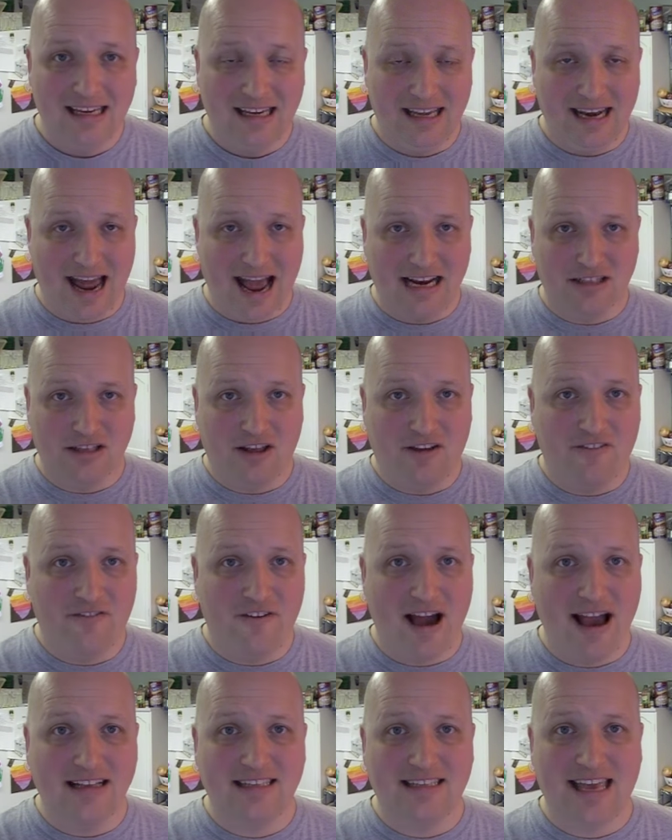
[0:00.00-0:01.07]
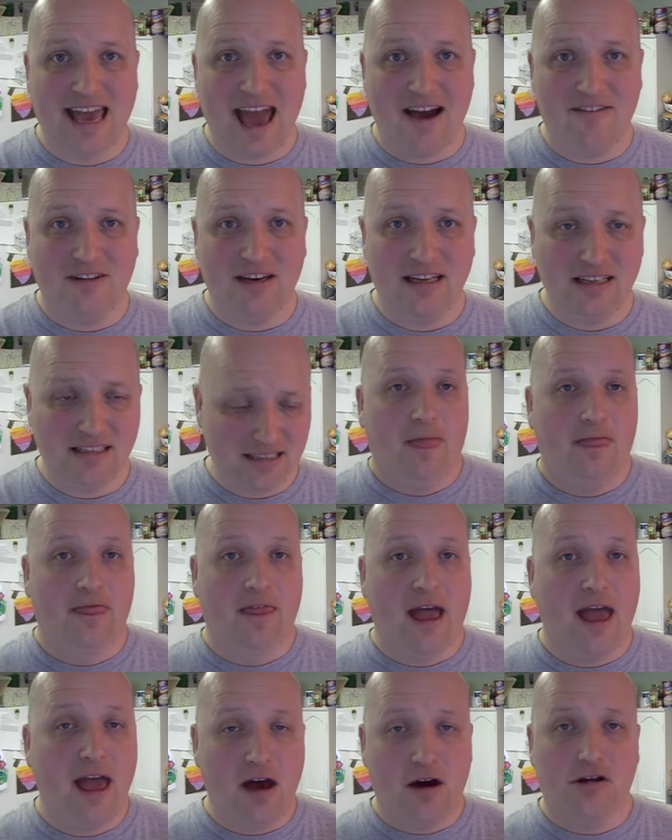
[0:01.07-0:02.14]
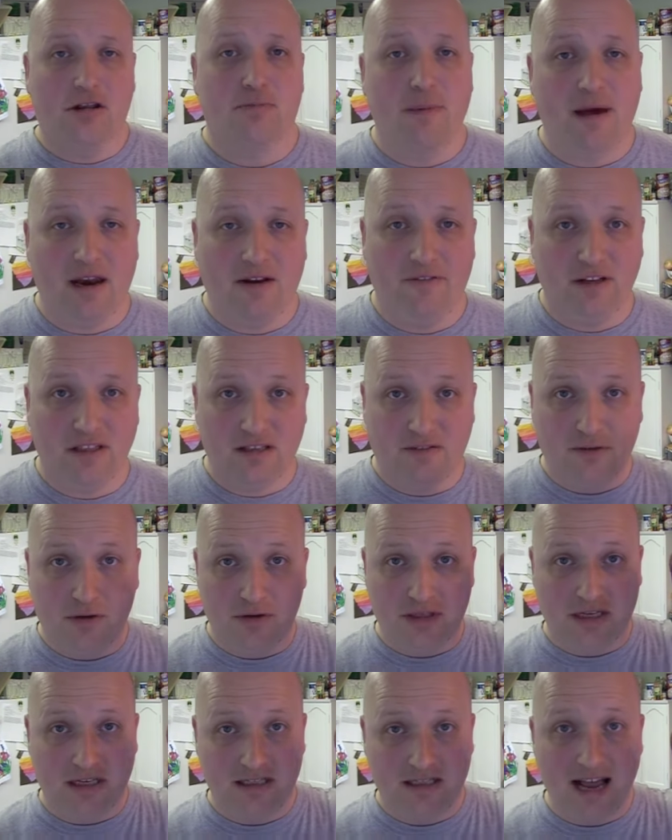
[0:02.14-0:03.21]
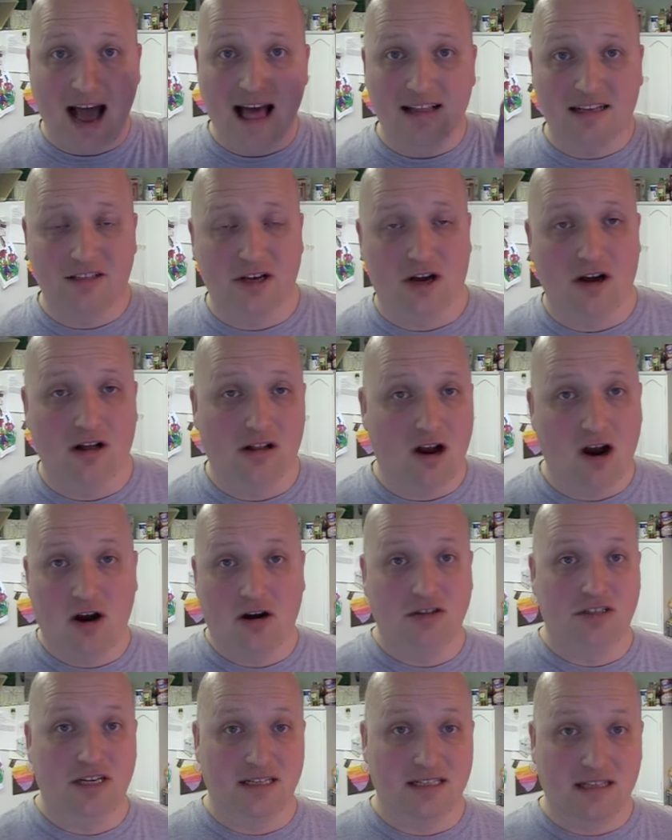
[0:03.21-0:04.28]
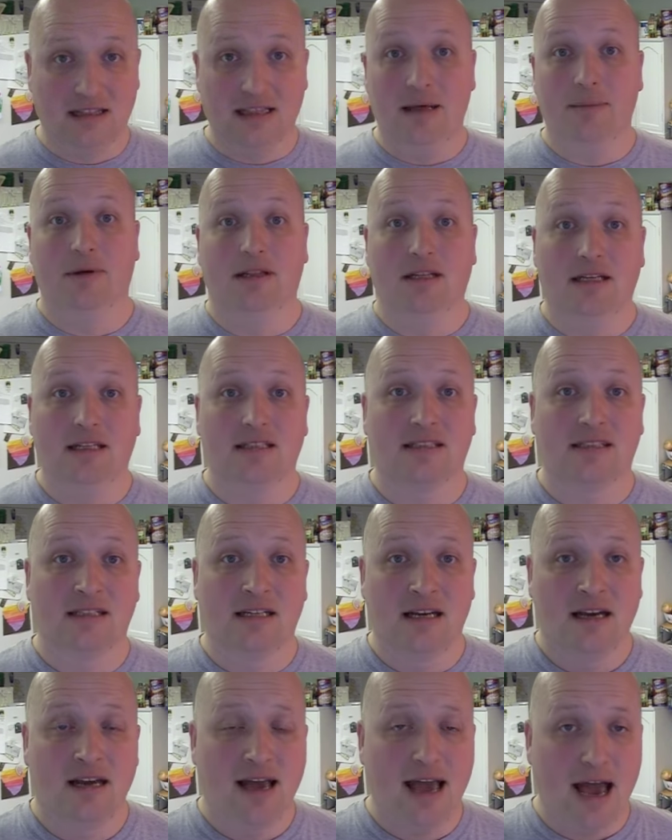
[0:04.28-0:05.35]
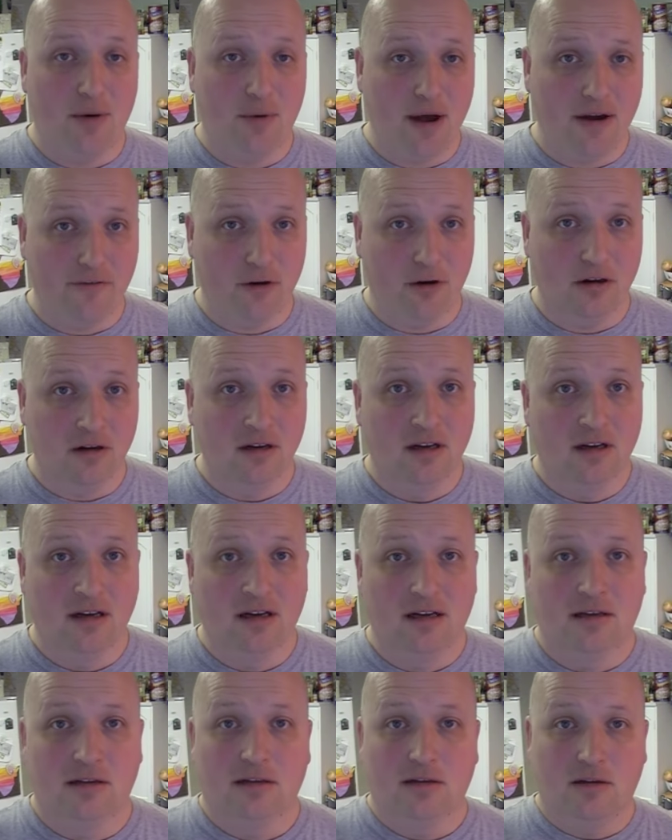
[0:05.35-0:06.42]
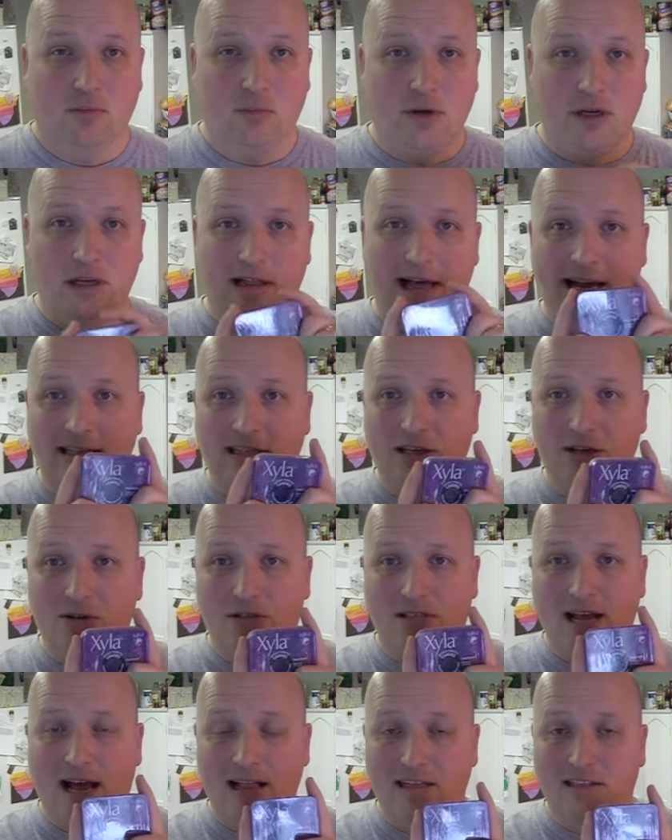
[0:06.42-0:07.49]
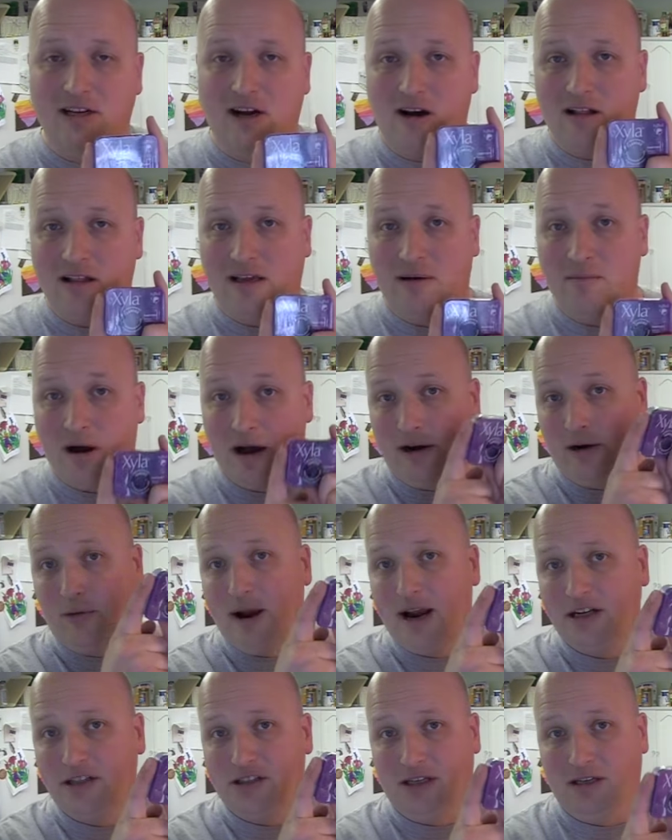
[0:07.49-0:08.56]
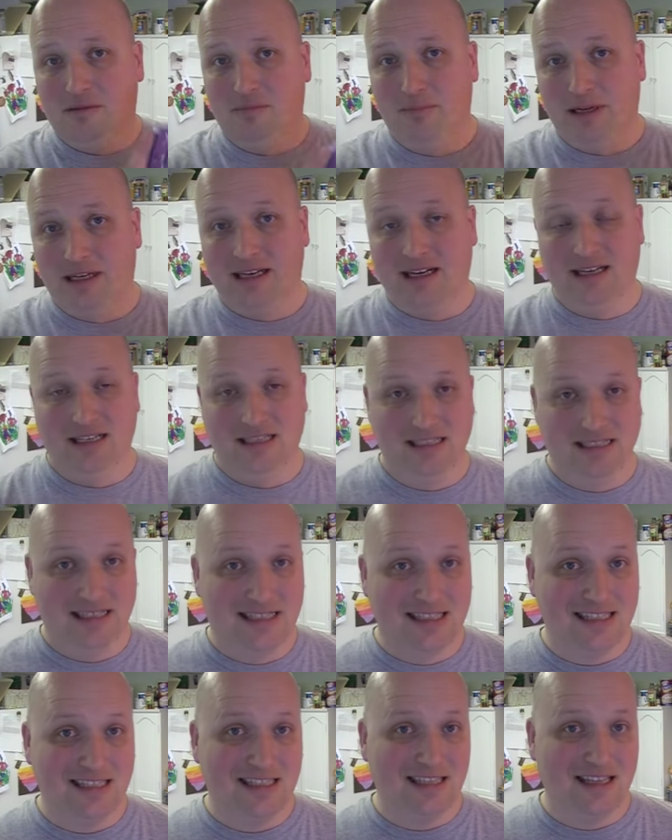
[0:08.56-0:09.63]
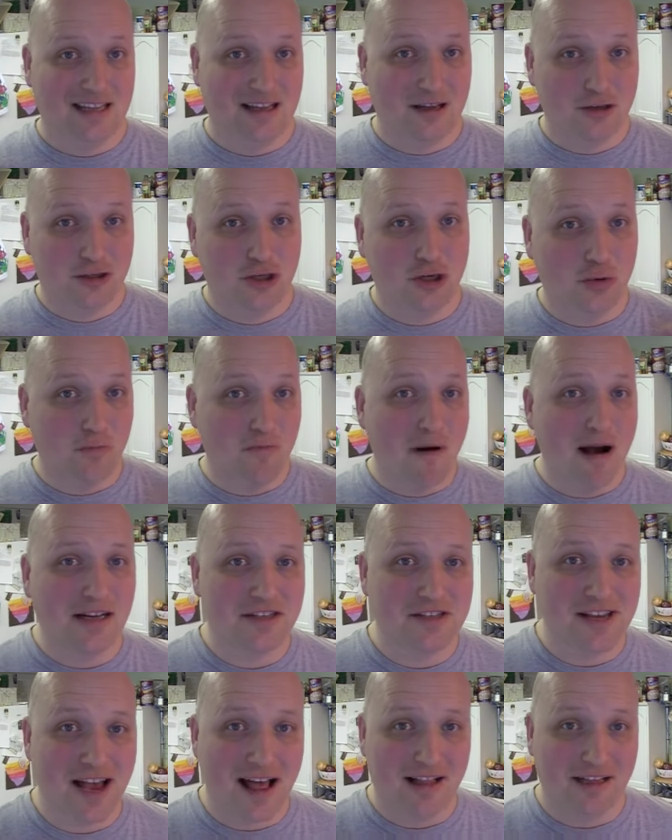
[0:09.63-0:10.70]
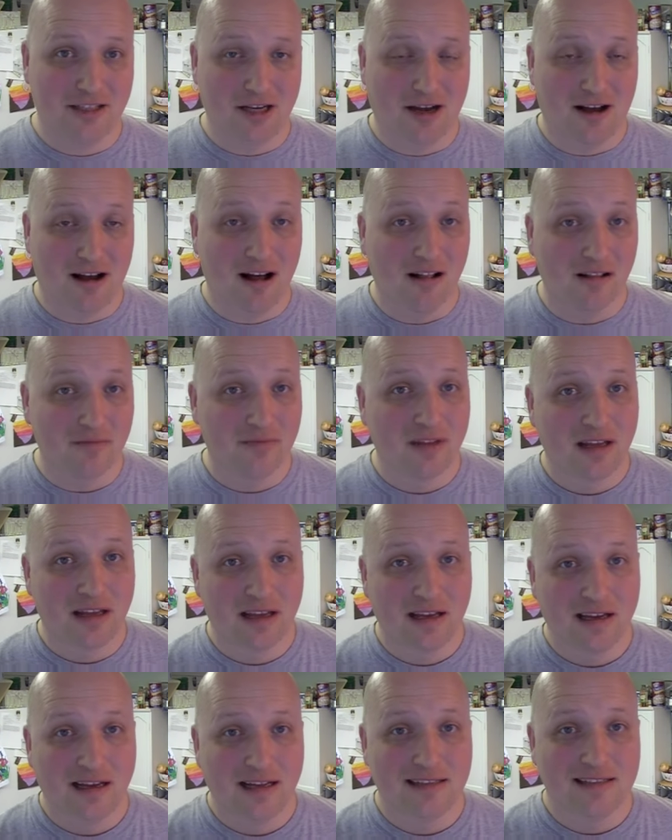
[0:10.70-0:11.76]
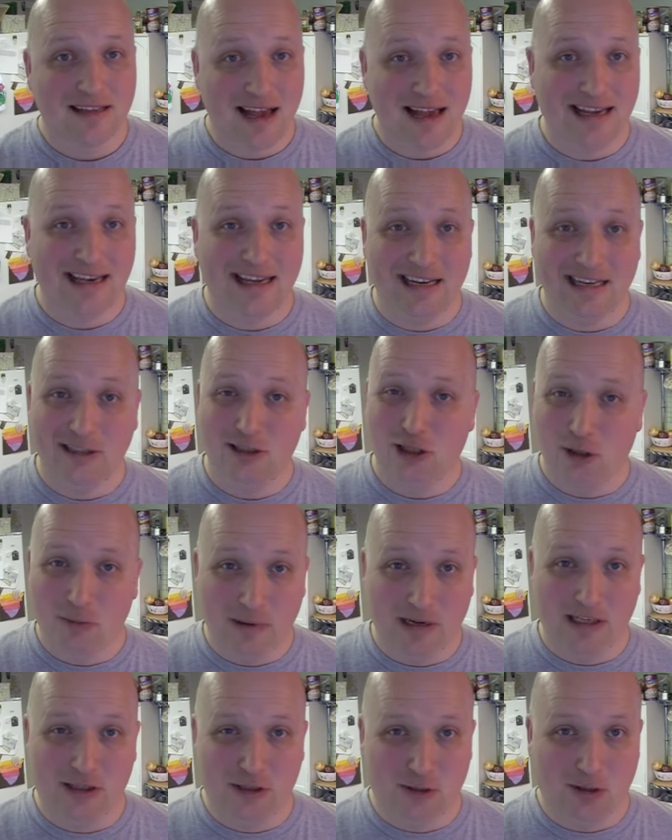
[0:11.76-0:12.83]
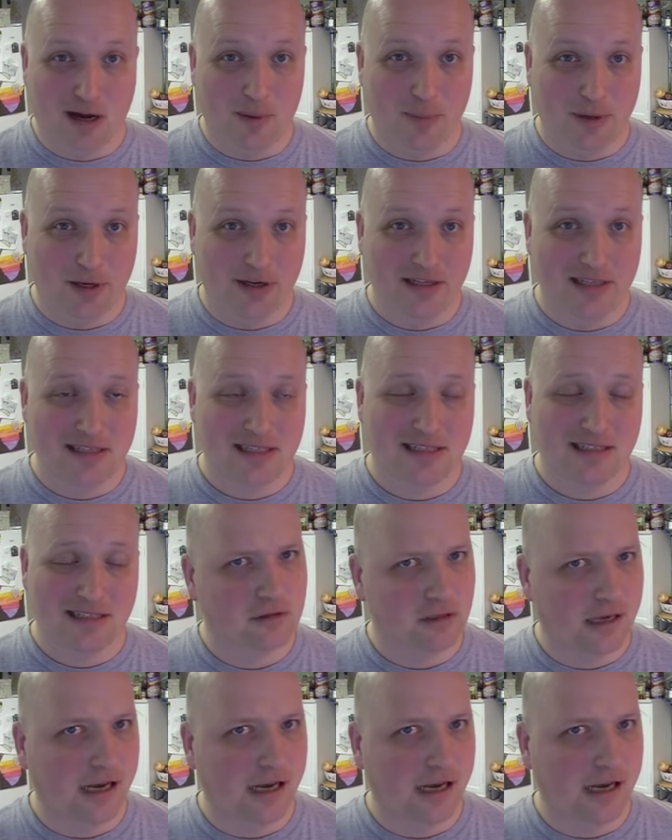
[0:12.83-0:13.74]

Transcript: It actually fights cavities. The health benefits of using xylitol are just limitless. However, we like to use xylitol in moderation because too much xylitol, it's like eating too many strawberries.